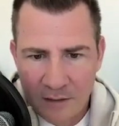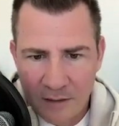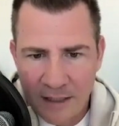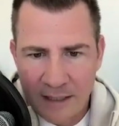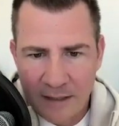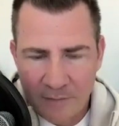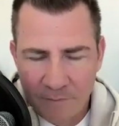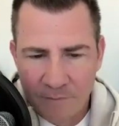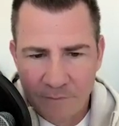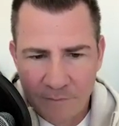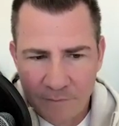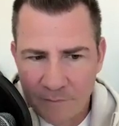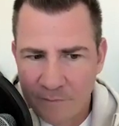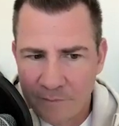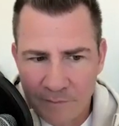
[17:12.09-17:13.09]
Like
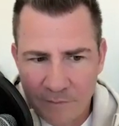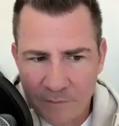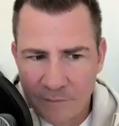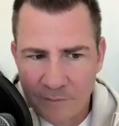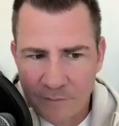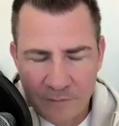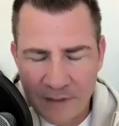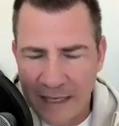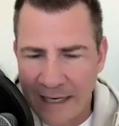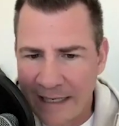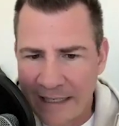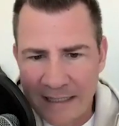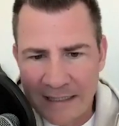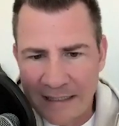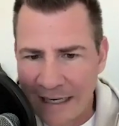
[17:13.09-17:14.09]

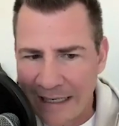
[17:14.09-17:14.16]
80,